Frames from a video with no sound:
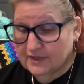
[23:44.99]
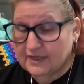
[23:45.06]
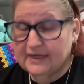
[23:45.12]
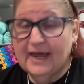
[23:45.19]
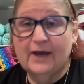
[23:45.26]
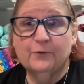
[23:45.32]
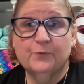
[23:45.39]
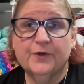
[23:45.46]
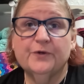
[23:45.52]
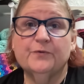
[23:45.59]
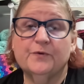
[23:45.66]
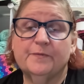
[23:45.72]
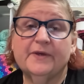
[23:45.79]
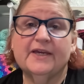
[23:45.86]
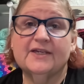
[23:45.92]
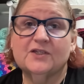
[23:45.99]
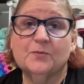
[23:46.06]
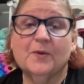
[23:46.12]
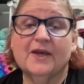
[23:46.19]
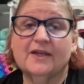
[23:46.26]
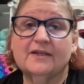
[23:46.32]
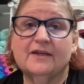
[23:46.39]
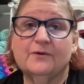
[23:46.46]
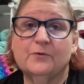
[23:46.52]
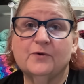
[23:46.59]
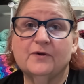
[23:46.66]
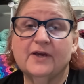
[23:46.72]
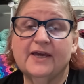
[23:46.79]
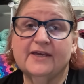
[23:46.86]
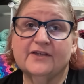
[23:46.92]
now Will will be expecting
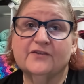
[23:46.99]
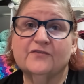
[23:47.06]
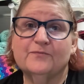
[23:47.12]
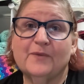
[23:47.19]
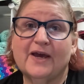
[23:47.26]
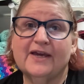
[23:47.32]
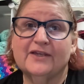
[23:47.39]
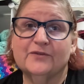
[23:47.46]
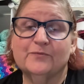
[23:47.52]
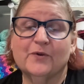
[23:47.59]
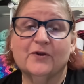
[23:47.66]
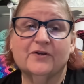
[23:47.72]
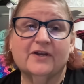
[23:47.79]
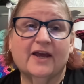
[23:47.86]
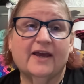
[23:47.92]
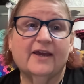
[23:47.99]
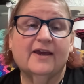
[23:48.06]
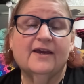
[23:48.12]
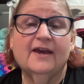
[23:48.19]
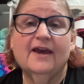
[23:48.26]
his by his birthday,